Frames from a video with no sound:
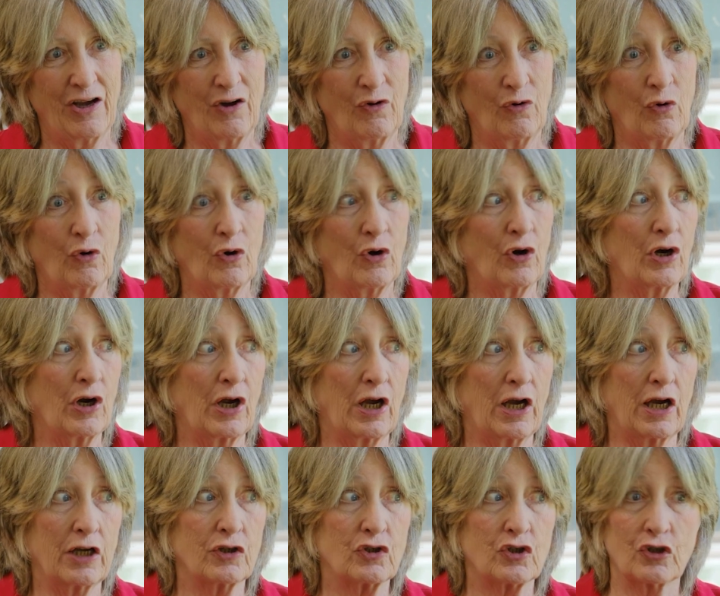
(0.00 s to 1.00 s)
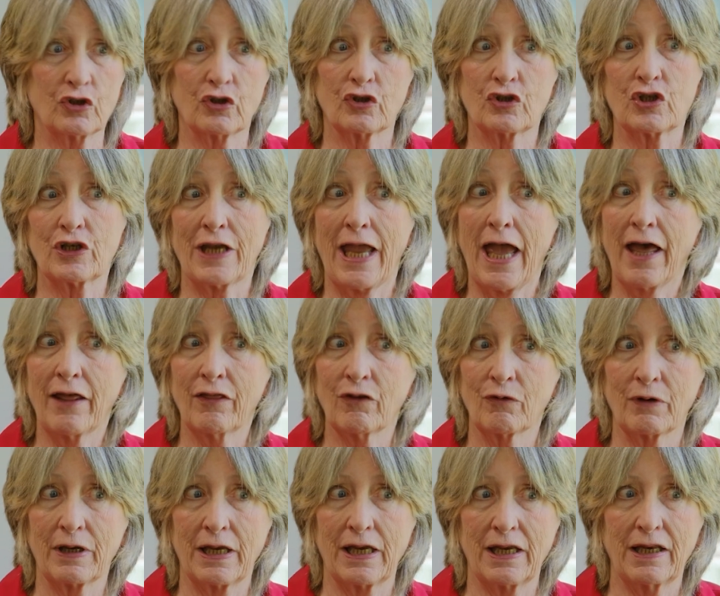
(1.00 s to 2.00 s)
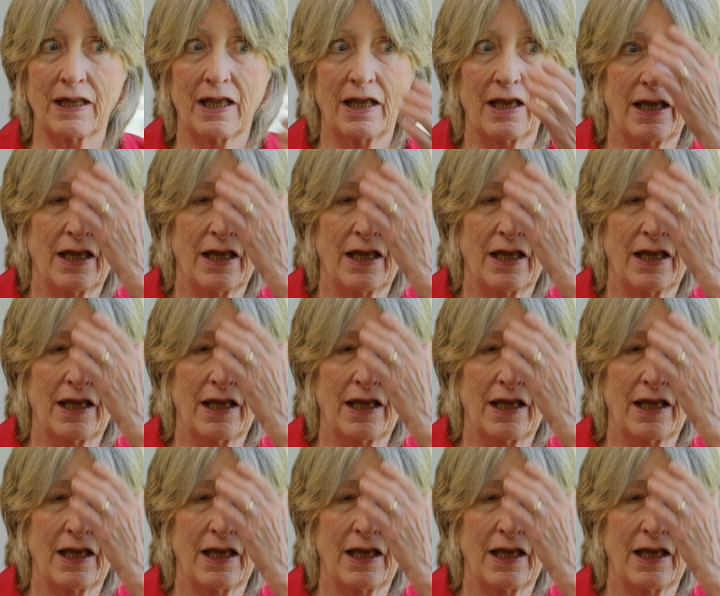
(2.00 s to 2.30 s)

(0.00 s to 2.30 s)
or a church gathering,